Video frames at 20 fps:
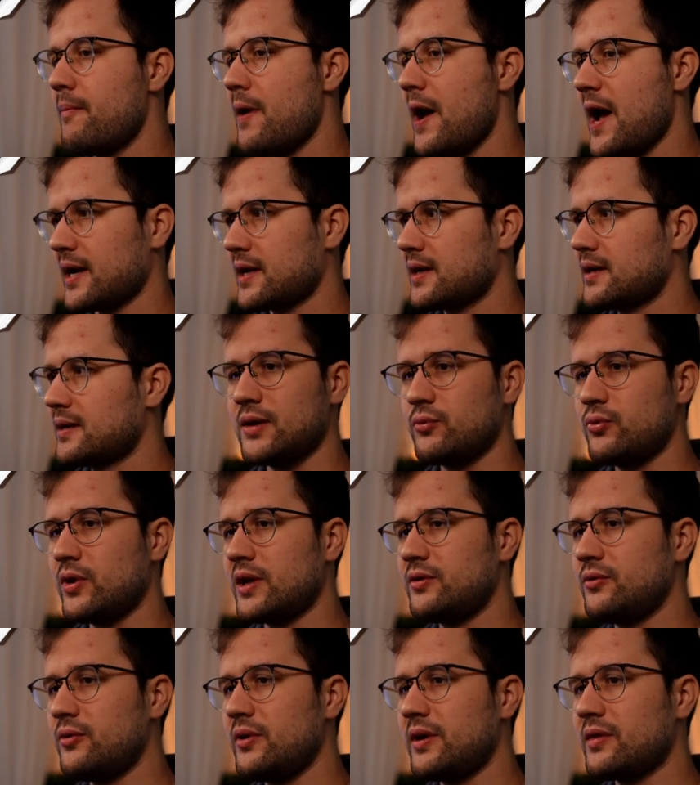back. And we are
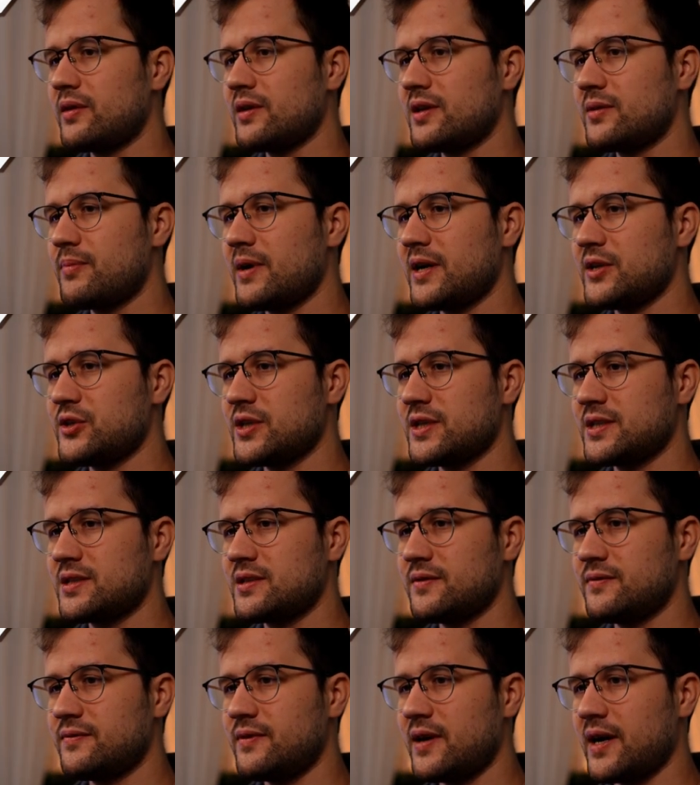doing this by just
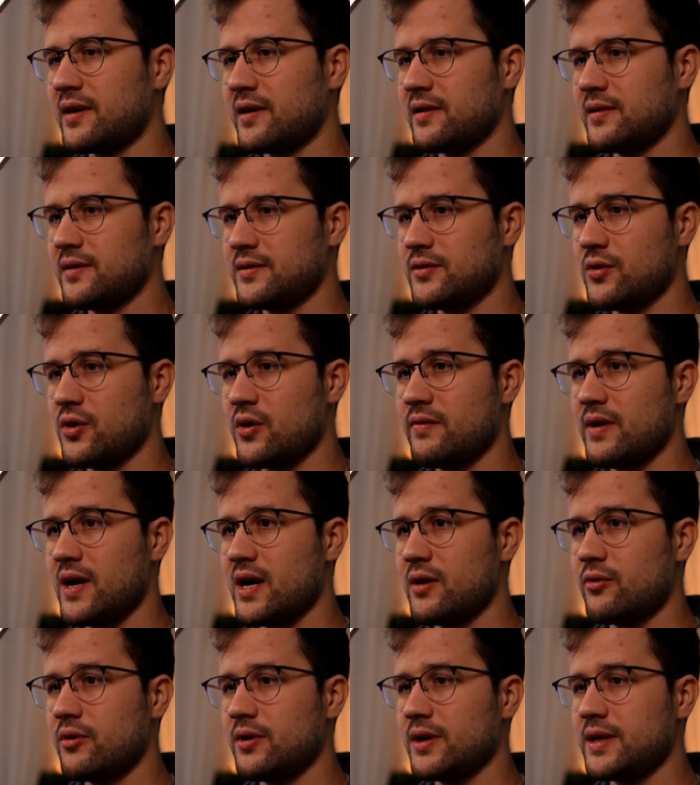defining the server
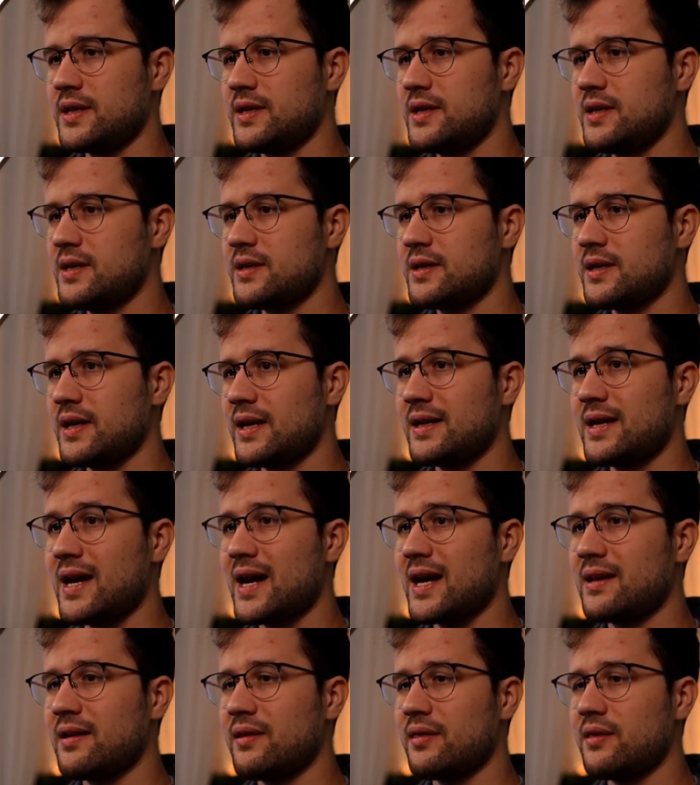error here.
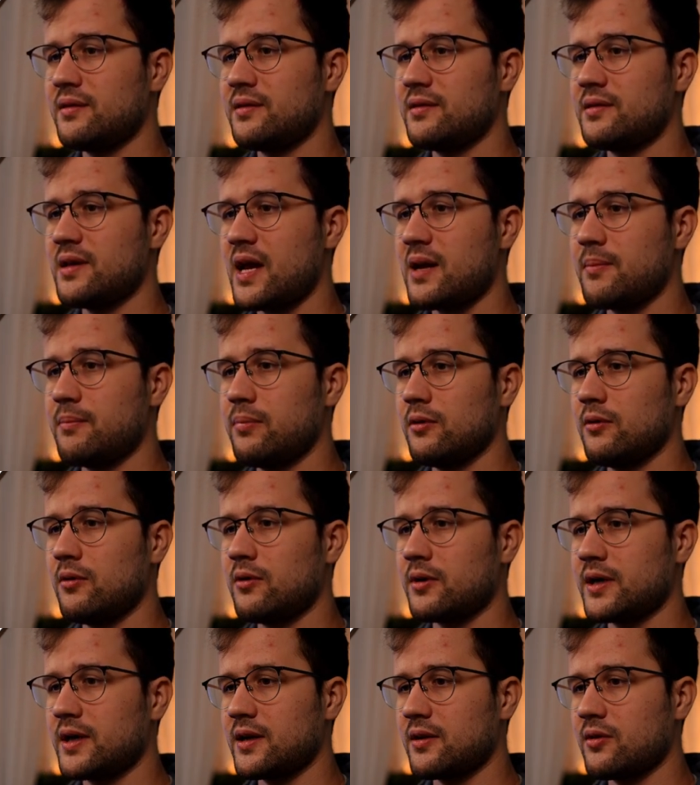Again, this is a
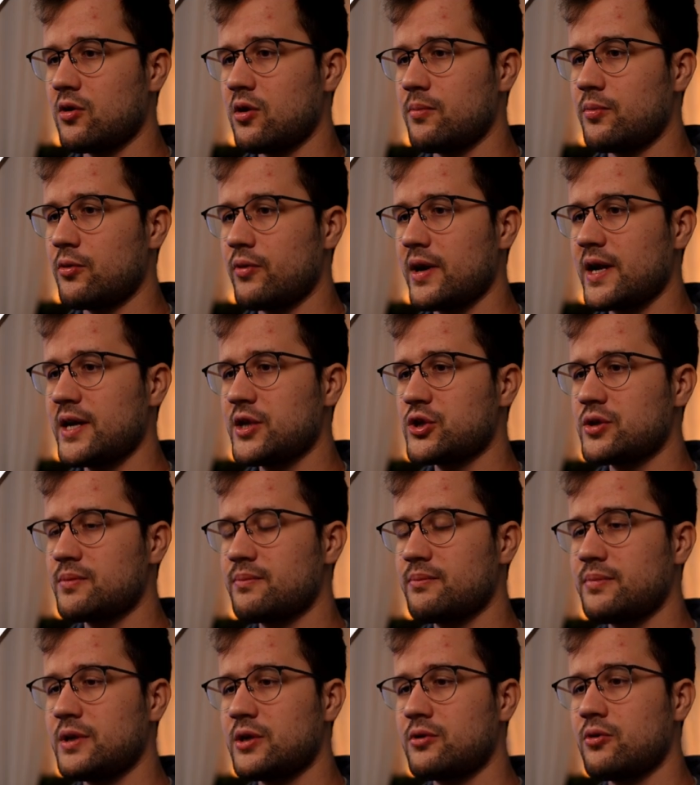blocking
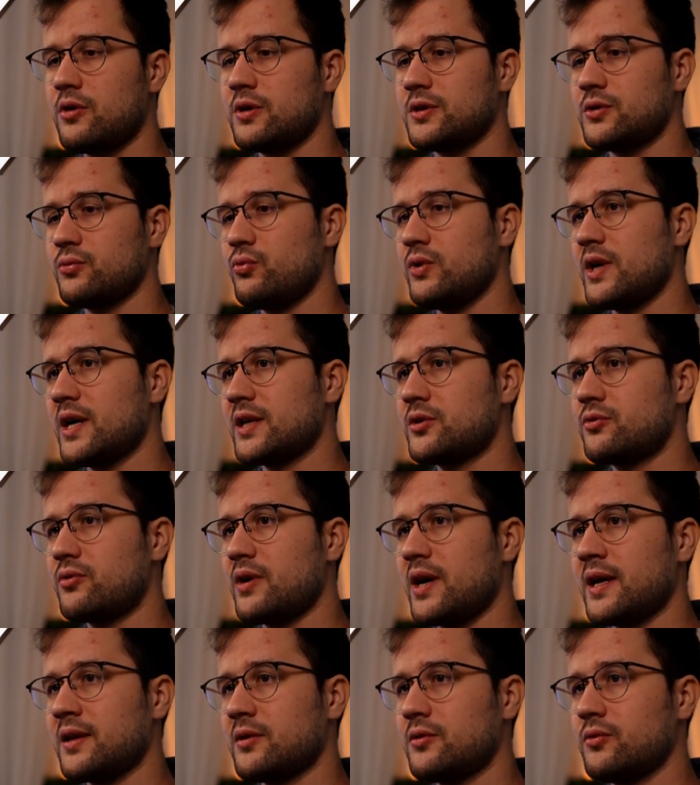operation because we are
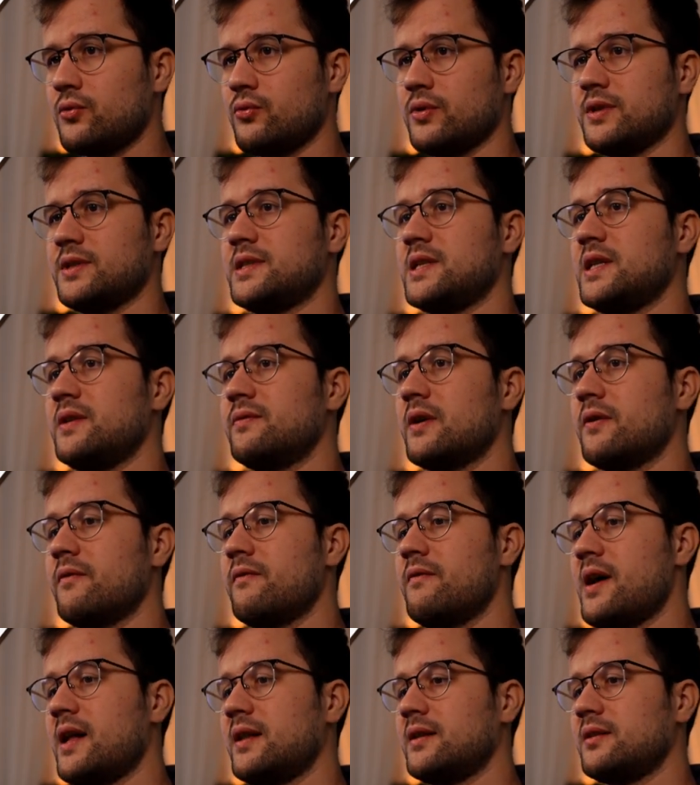trying to receive a
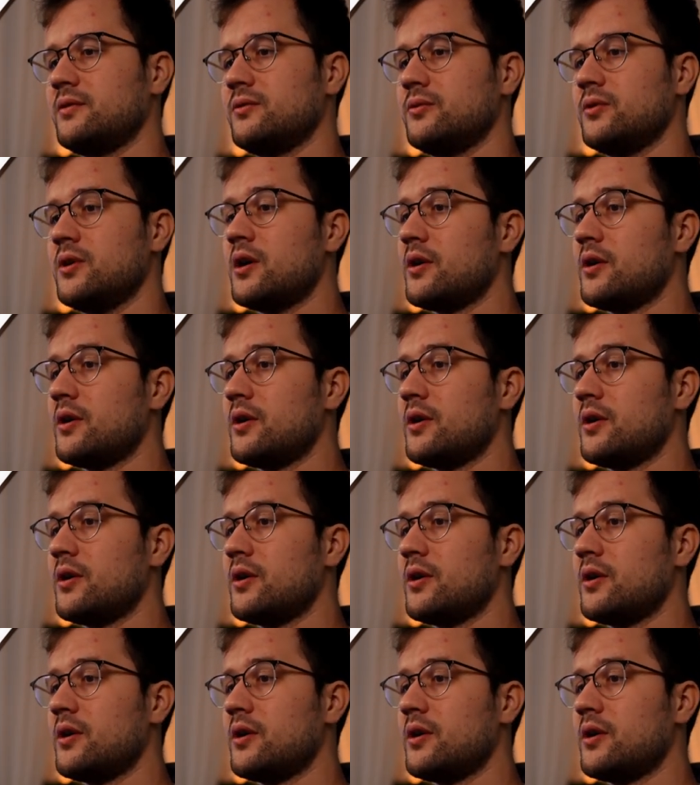value